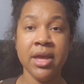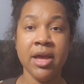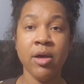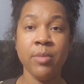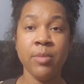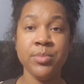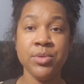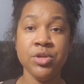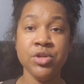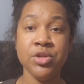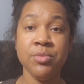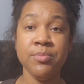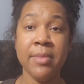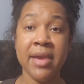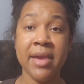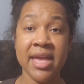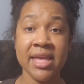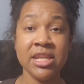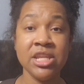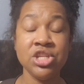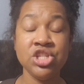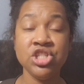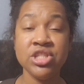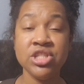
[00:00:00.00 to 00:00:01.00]
help you
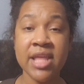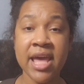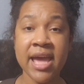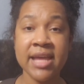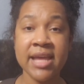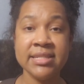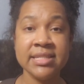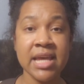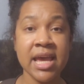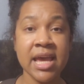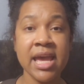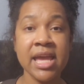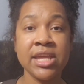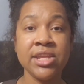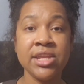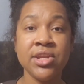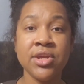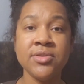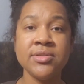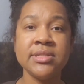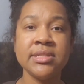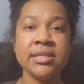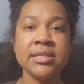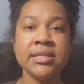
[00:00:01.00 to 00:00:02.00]
manage that
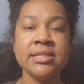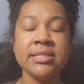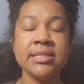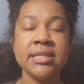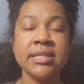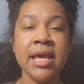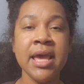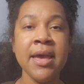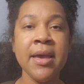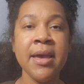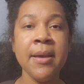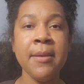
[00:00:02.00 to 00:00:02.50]
diagnosis.